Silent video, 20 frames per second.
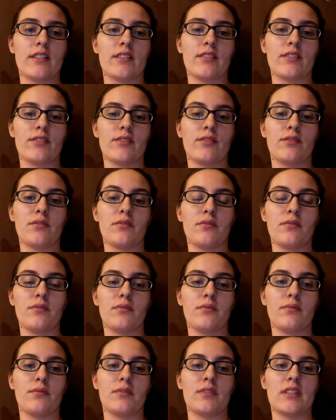guys,
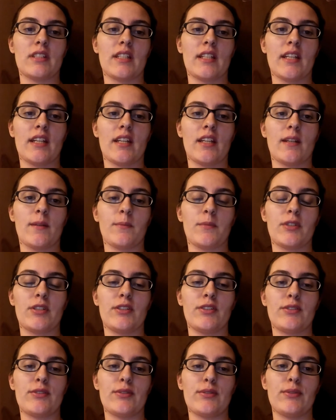so today I'm
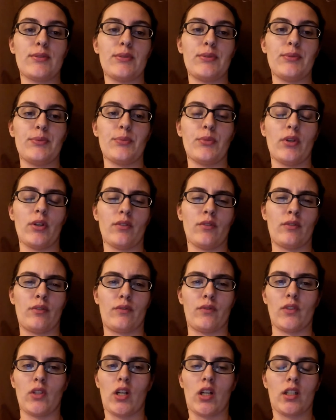going to do more of
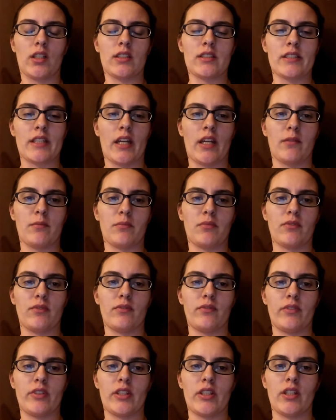a vlog type
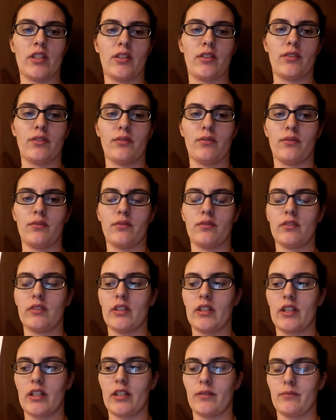video
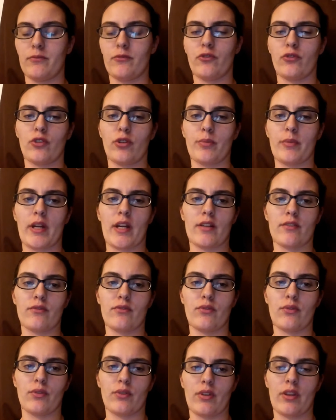um, format
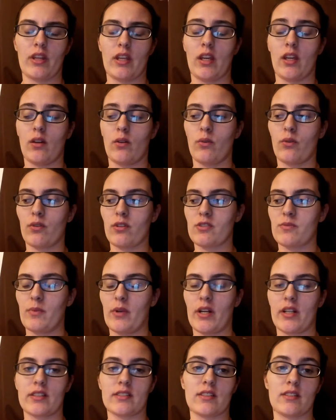for the horse
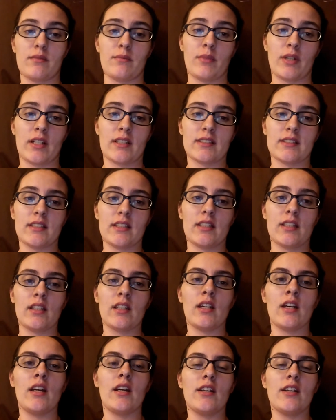box unboxing